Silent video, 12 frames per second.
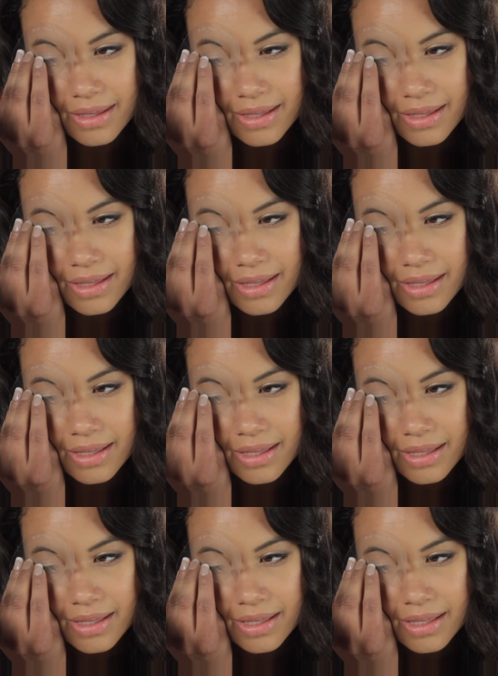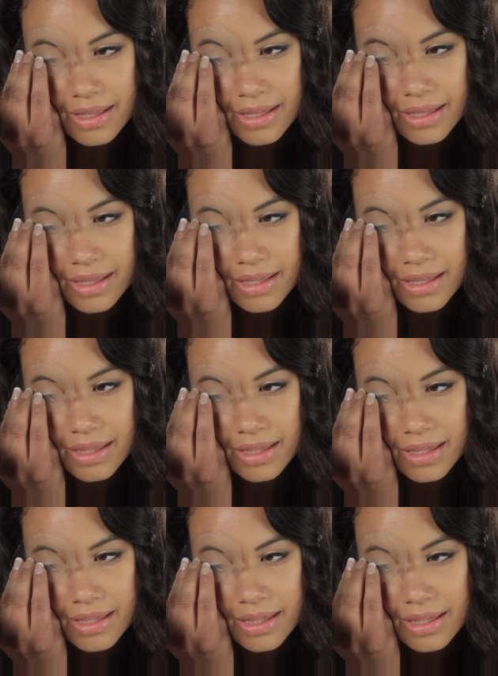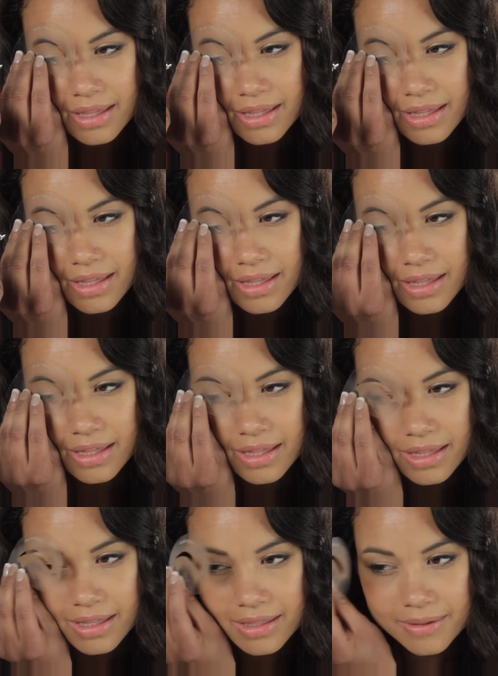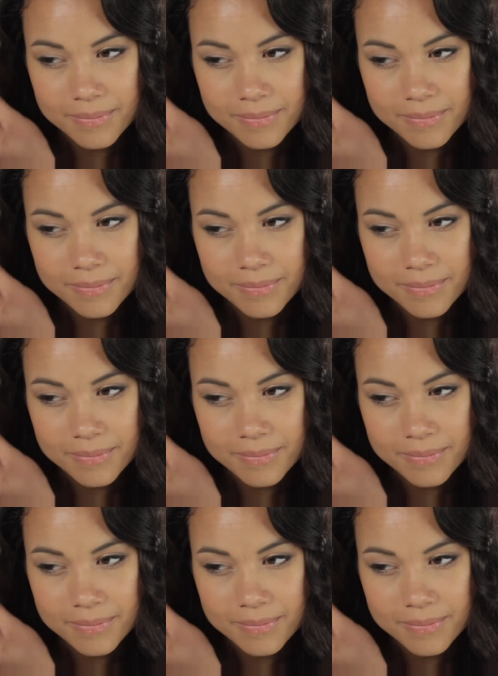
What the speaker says: (no one is talking)